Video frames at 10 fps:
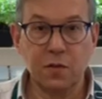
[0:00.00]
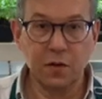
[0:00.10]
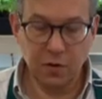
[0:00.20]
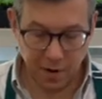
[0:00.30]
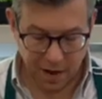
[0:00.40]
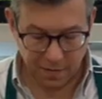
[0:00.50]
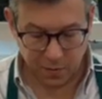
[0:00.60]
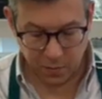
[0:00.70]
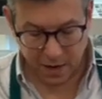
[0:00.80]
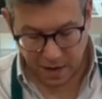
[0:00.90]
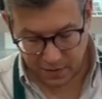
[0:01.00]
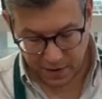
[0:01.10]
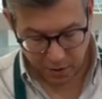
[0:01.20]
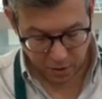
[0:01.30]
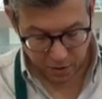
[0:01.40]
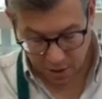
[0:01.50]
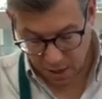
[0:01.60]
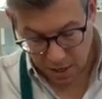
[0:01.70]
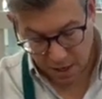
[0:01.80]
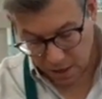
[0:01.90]
there you have it. We have our
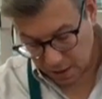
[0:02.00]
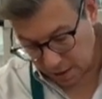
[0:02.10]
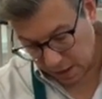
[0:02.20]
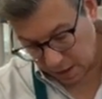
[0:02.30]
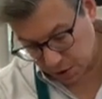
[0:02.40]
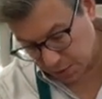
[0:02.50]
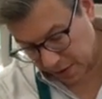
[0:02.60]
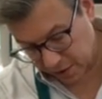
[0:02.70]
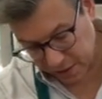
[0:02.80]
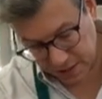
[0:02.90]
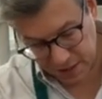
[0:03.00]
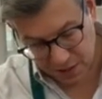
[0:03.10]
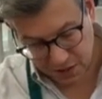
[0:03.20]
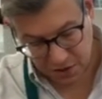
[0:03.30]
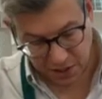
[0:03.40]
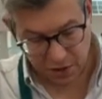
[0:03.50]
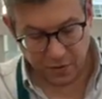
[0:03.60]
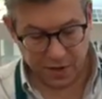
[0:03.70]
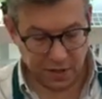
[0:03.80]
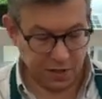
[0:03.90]
asparagus
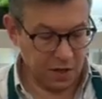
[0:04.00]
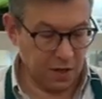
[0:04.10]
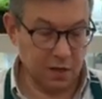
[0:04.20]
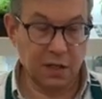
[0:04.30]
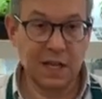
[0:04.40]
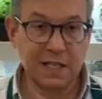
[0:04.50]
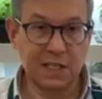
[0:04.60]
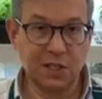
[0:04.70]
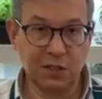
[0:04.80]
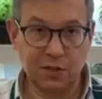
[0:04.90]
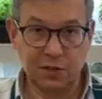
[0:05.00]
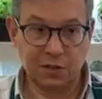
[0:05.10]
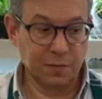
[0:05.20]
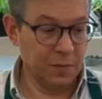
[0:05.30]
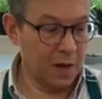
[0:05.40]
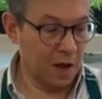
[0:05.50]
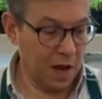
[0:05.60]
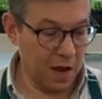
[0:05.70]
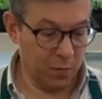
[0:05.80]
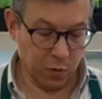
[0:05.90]
decorated glass cylinder.
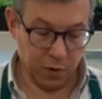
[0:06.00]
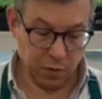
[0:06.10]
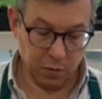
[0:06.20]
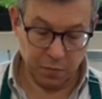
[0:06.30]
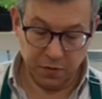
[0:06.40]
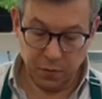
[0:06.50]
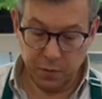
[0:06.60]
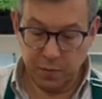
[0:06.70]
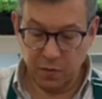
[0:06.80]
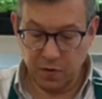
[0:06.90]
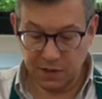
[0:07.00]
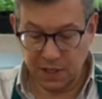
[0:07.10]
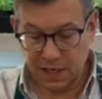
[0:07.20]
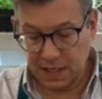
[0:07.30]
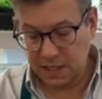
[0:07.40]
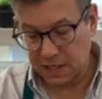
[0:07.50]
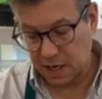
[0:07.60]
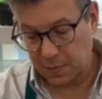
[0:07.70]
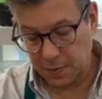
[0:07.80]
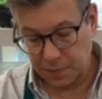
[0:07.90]
And before we move on to the next
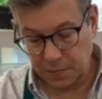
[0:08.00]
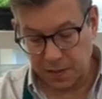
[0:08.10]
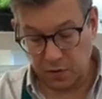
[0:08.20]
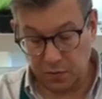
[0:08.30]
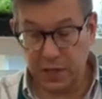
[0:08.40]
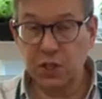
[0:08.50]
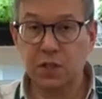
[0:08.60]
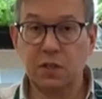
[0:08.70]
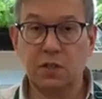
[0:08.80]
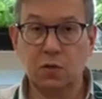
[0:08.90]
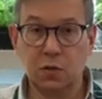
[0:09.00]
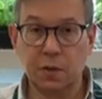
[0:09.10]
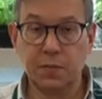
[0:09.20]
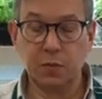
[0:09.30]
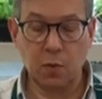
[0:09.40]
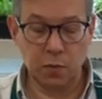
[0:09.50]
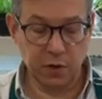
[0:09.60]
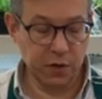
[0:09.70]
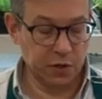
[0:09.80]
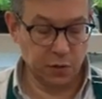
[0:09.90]
step, in arranging the tulips, what we're
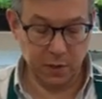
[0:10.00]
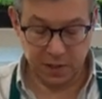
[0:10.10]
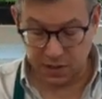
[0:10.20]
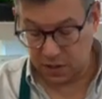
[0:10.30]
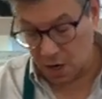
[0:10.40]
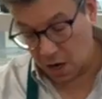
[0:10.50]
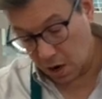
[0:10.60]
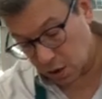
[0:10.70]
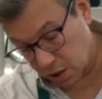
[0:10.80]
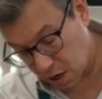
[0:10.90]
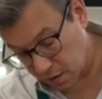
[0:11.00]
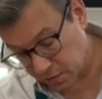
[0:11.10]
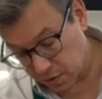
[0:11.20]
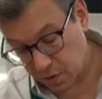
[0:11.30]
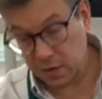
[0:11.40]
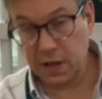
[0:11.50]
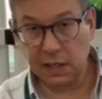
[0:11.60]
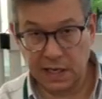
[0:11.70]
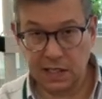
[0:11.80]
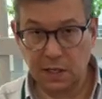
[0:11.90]
going to do is cover the
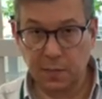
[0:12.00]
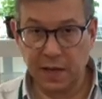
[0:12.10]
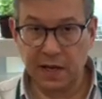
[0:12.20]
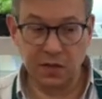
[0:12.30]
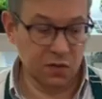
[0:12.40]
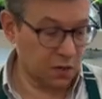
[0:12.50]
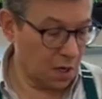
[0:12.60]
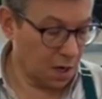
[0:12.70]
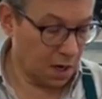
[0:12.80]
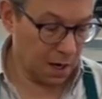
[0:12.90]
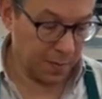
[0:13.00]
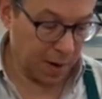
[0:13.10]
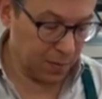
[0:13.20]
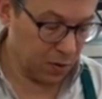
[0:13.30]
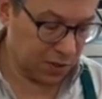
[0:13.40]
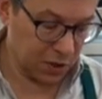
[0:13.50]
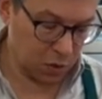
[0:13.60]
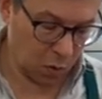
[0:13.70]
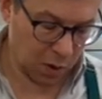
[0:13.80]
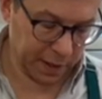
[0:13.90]
elastic bands. I'm using
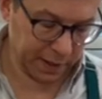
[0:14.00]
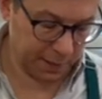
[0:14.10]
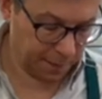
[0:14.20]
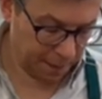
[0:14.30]
twine.